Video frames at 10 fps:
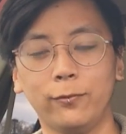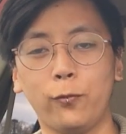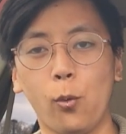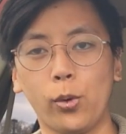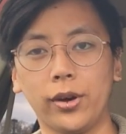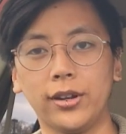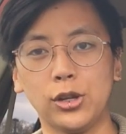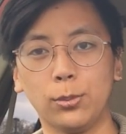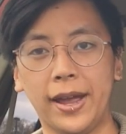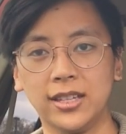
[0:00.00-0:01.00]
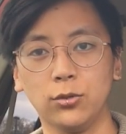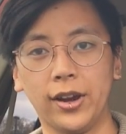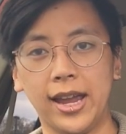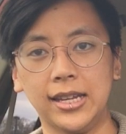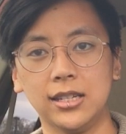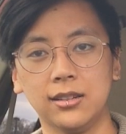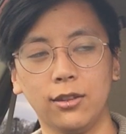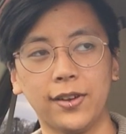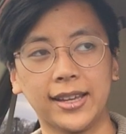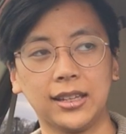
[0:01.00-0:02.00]
for your best friend, the
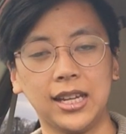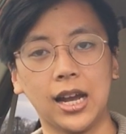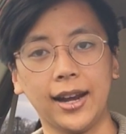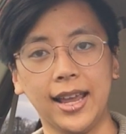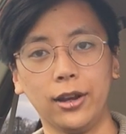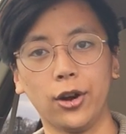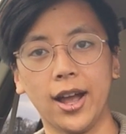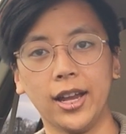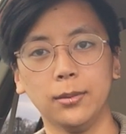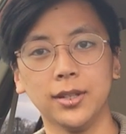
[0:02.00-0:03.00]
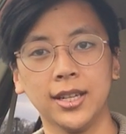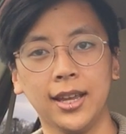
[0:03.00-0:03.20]
fact that he got hate crimed.